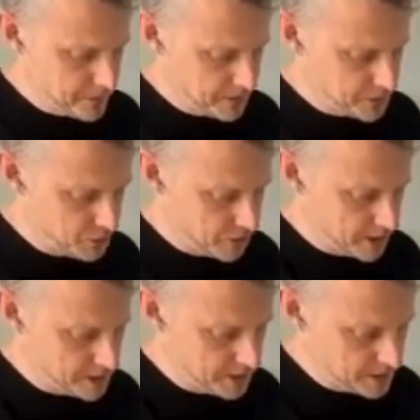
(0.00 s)
but 2
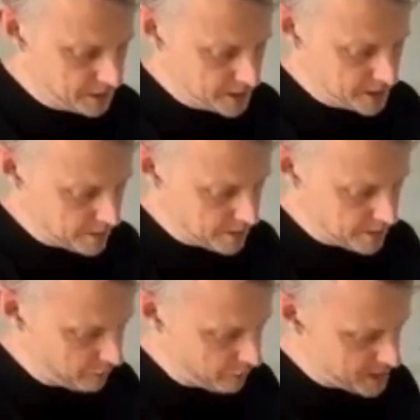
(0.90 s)
litres,
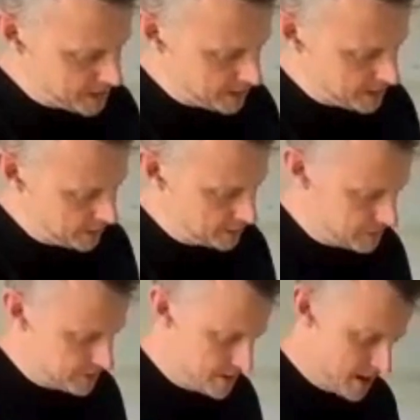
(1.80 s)
about 3
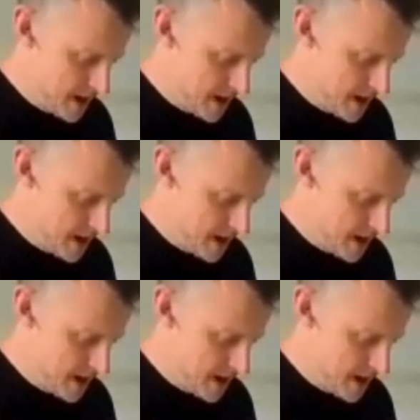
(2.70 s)
kilos.